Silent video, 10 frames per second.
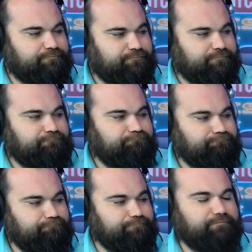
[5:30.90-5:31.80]

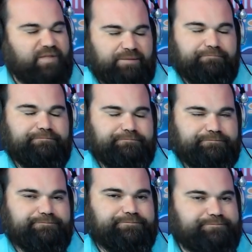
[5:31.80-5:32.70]

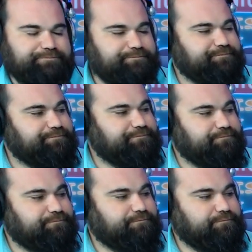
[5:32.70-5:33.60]

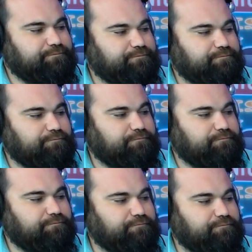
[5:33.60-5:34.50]

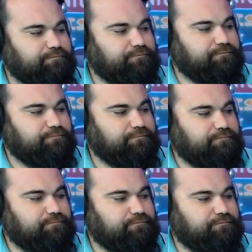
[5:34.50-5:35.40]

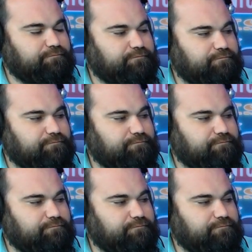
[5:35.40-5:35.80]
(silent)